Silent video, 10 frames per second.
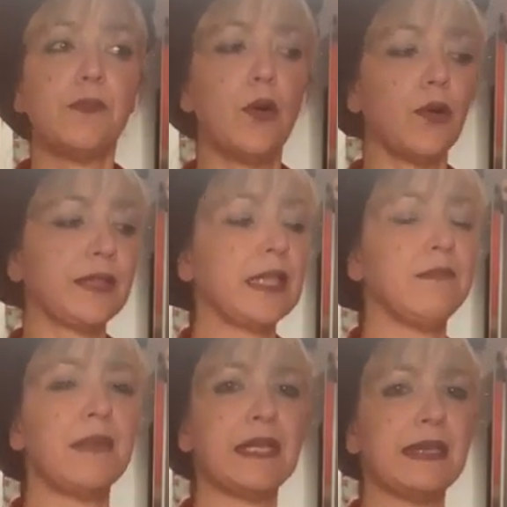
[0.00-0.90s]
put
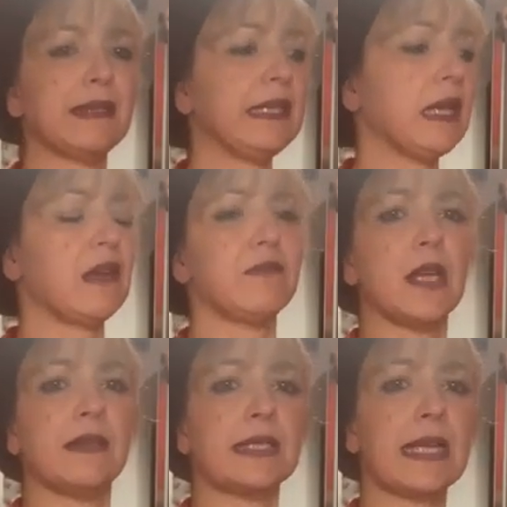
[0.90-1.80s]
immediately
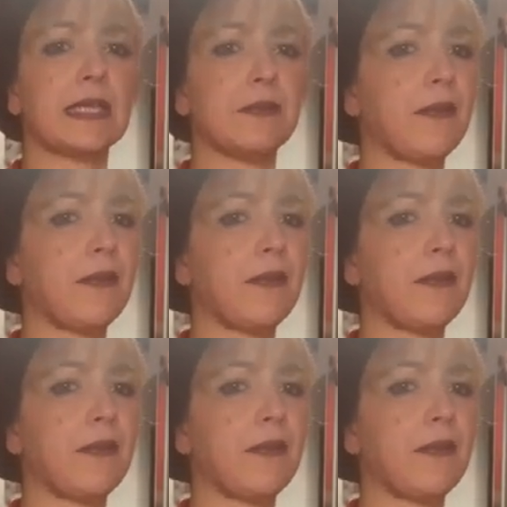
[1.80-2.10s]
and set